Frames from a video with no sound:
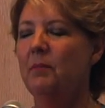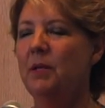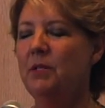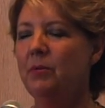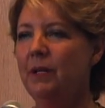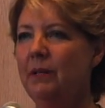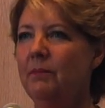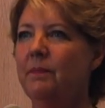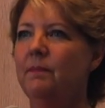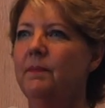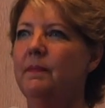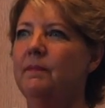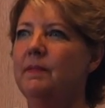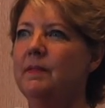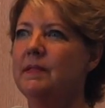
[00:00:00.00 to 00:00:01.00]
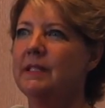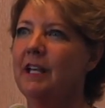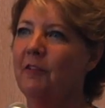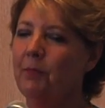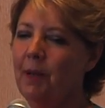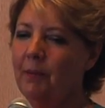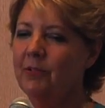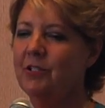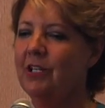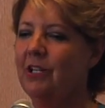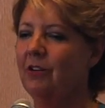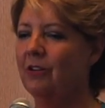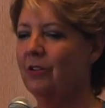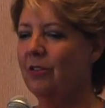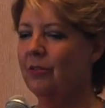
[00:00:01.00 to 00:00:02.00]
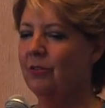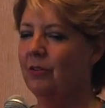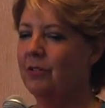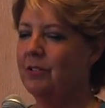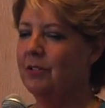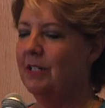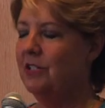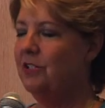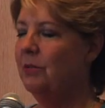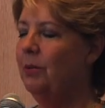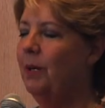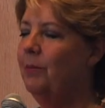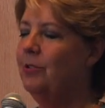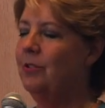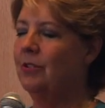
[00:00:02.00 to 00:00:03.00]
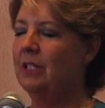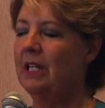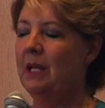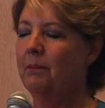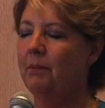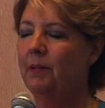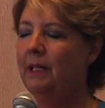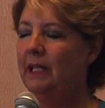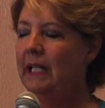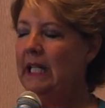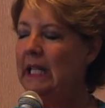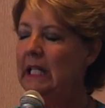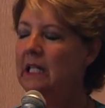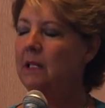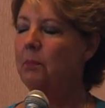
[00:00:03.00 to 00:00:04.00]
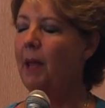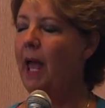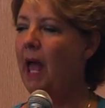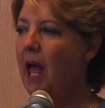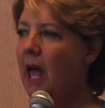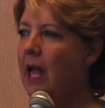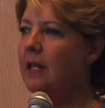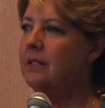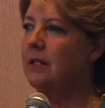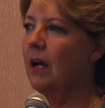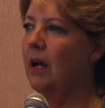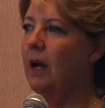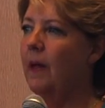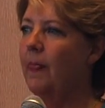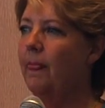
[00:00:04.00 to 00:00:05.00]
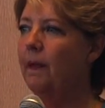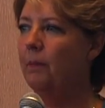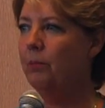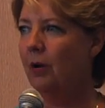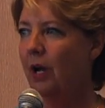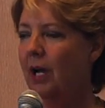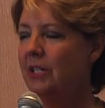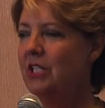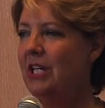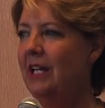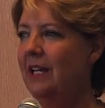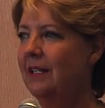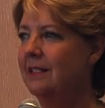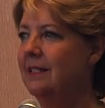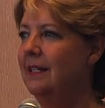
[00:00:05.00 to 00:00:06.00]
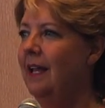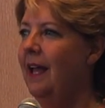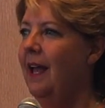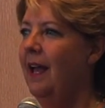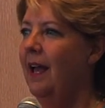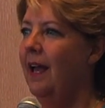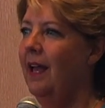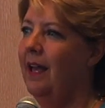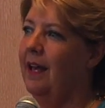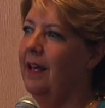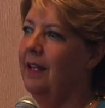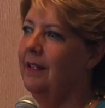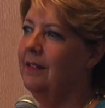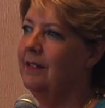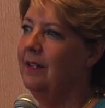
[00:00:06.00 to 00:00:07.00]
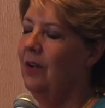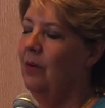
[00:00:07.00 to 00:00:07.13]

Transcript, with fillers: Between self-publishing or through a traditional publisher, it completely depends on the project and